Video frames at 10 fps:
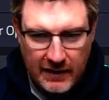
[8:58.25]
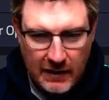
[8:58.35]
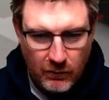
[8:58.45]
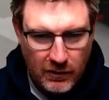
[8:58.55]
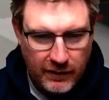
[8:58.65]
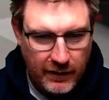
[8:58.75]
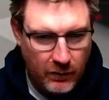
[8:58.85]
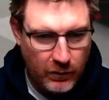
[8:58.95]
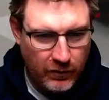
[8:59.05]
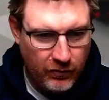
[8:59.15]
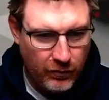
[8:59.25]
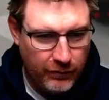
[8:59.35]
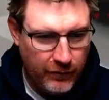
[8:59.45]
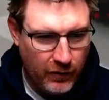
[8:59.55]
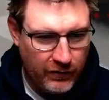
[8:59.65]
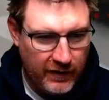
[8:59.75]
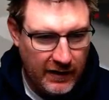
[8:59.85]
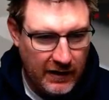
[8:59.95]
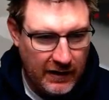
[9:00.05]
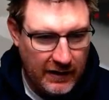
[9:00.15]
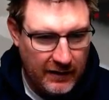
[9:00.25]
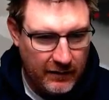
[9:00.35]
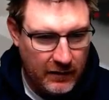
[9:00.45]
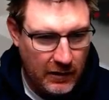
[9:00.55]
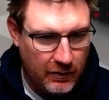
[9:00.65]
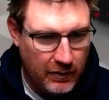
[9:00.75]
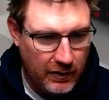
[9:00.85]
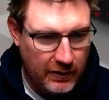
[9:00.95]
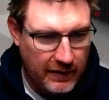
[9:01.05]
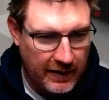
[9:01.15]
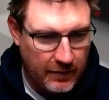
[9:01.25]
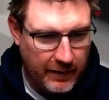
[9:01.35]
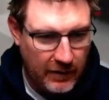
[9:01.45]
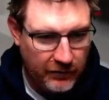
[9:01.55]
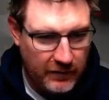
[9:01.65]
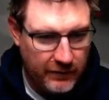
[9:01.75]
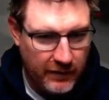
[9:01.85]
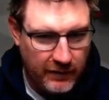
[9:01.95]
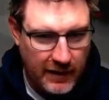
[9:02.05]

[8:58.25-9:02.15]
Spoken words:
Now, one thing I want to do first here is go and take the penalties for this